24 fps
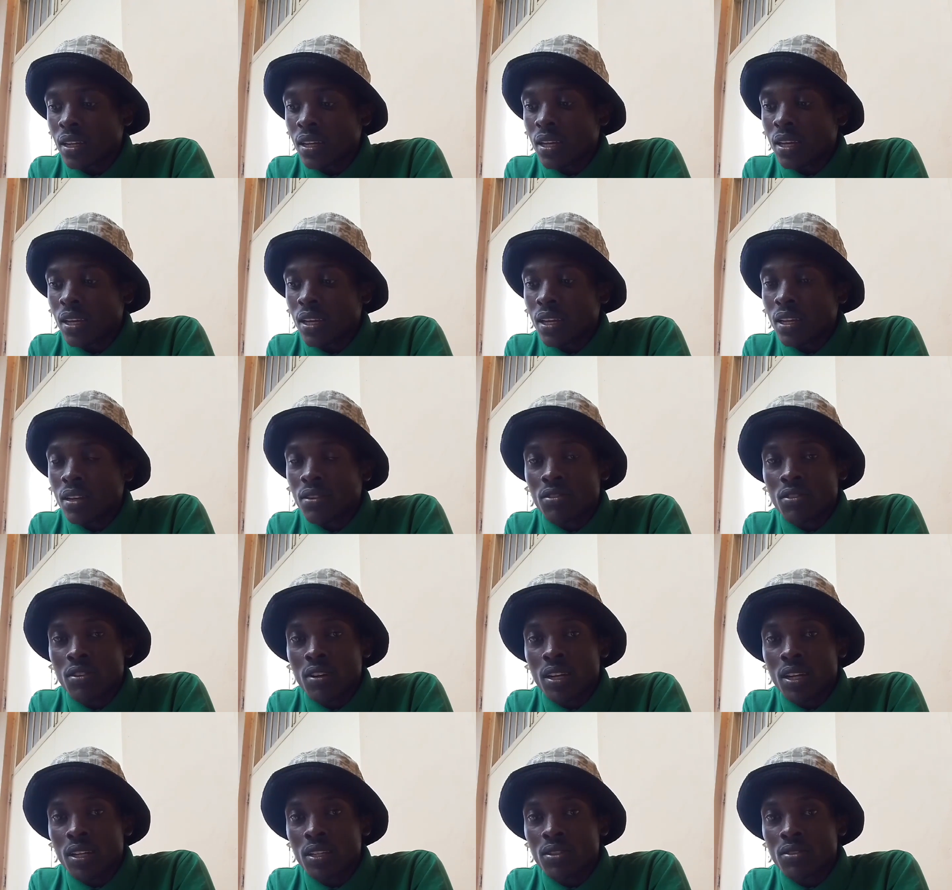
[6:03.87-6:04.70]
the
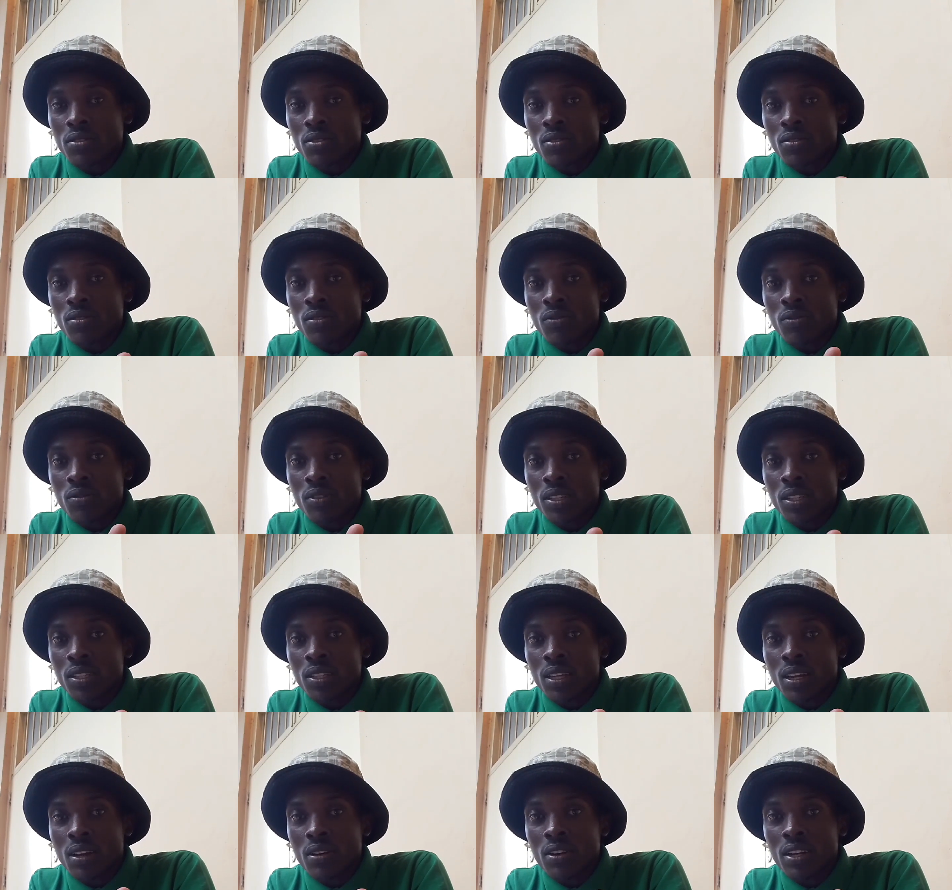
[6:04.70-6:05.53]
introduction of
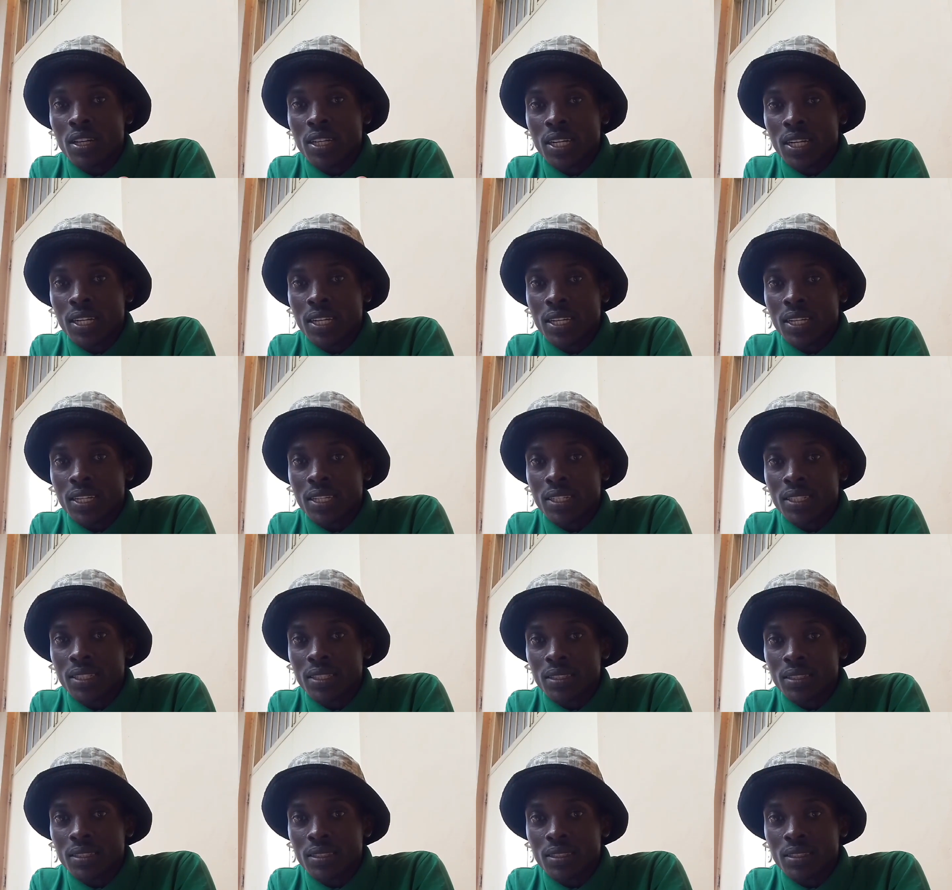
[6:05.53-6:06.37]
this our
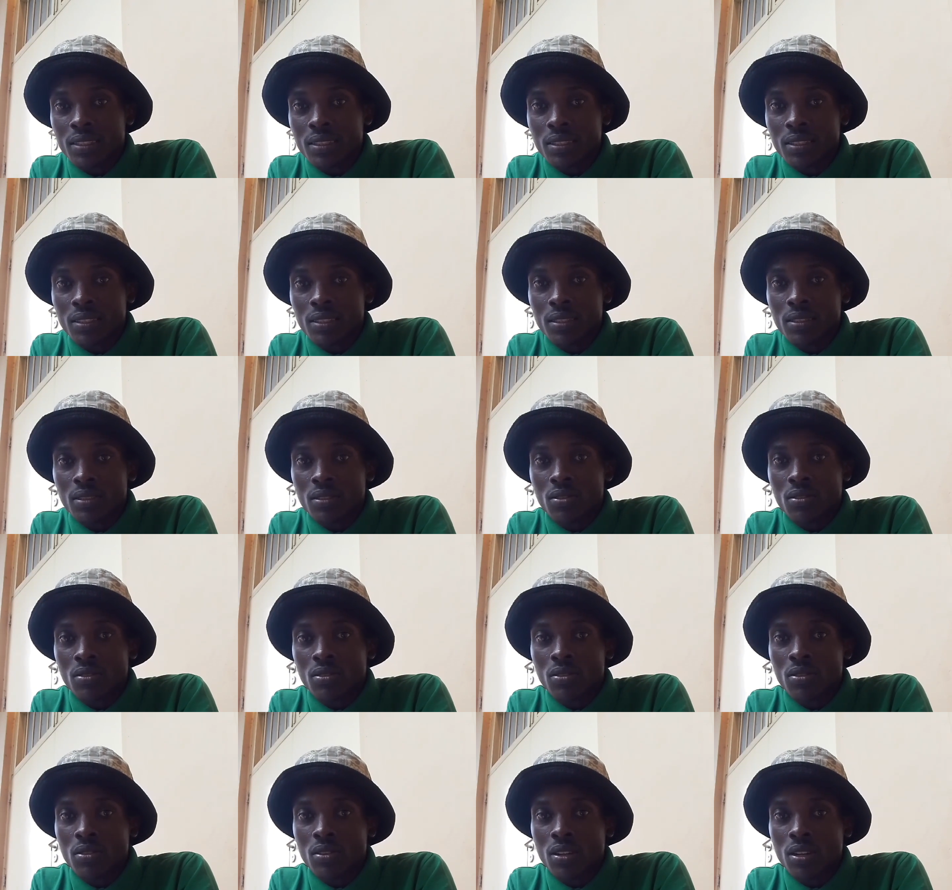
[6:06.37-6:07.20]
target,
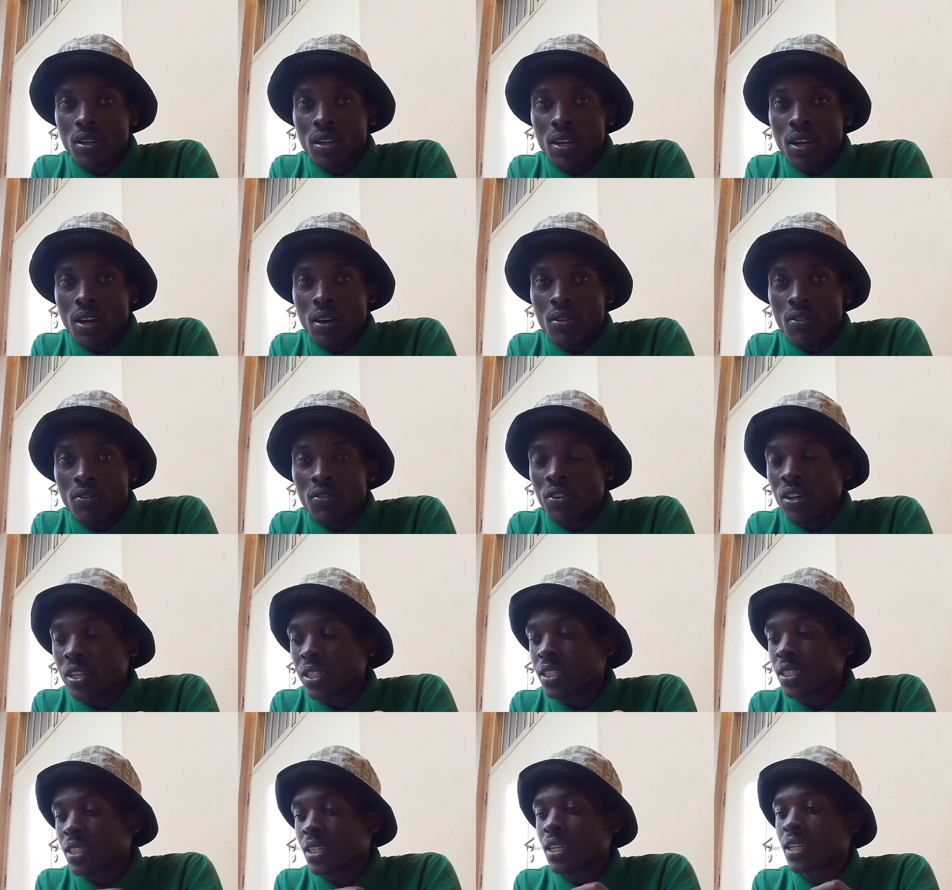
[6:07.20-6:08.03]
or our
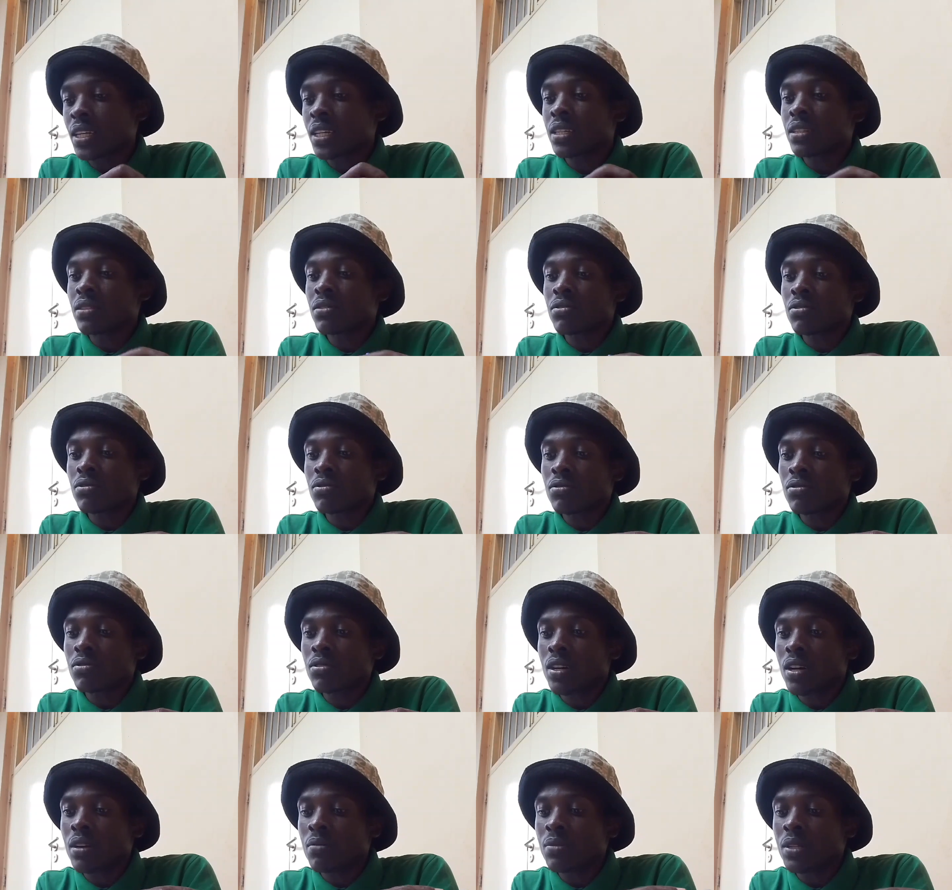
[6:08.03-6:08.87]
first target
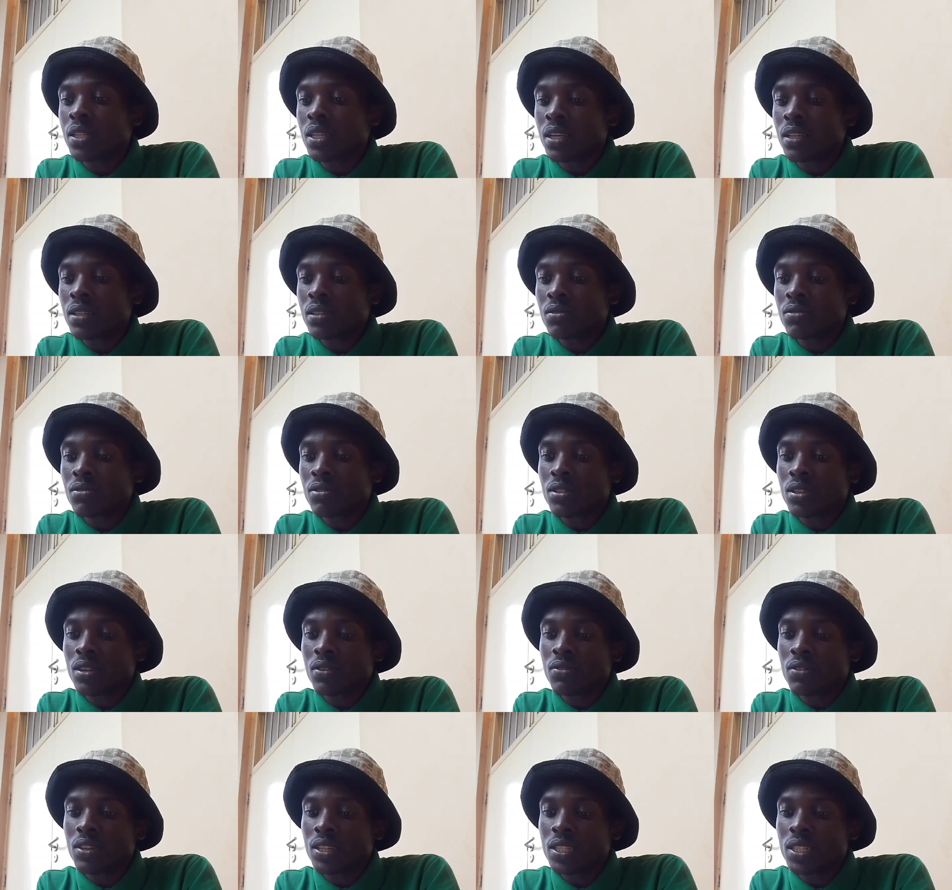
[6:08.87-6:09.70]
to habitats
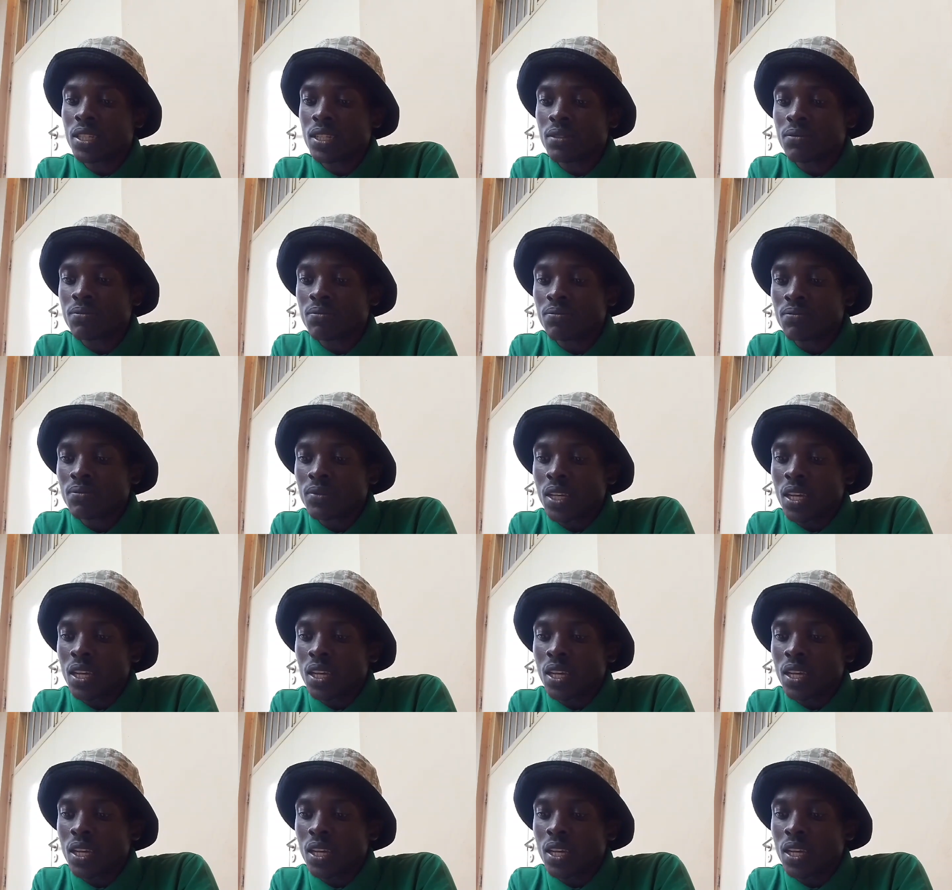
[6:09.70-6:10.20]
conservation.